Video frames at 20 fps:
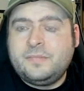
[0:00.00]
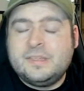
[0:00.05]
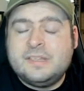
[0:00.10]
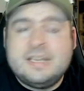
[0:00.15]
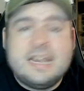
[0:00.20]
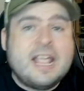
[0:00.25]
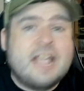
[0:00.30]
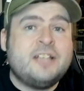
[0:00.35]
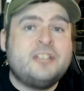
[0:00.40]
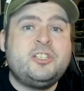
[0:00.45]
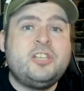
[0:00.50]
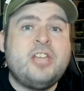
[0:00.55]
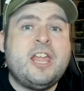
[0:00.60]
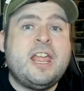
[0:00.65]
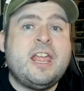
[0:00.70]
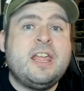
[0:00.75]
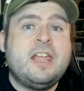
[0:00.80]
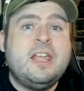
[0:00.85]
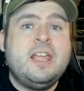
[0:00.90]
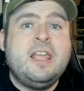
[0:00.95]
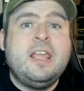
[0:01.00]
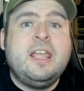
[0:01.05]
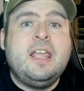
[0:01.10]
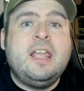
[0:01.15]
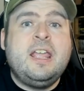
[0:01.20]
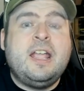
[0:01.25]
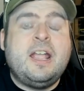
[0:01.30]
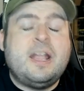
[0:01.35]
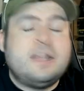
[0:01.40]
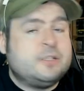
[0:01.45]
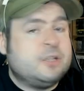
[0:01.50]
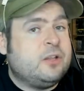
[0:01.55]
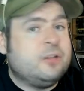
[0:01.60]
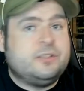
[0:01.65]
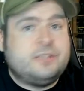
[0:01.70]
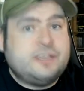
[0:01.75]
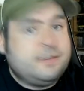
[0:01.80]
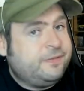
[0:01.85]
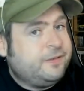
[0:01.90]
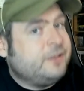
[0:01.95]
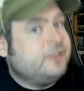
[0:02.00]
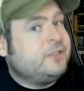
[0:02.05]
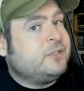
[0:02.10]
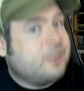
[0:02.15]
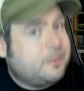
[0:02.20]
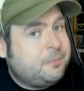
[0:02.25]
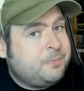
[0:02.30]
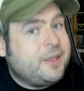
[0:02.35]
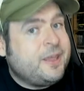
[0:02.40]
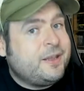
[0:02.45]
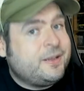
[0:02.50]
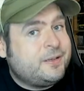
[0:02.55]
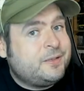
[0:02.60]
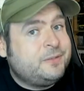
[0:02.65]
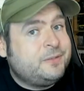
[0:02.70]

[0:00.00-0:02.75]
next year, it's all different topic.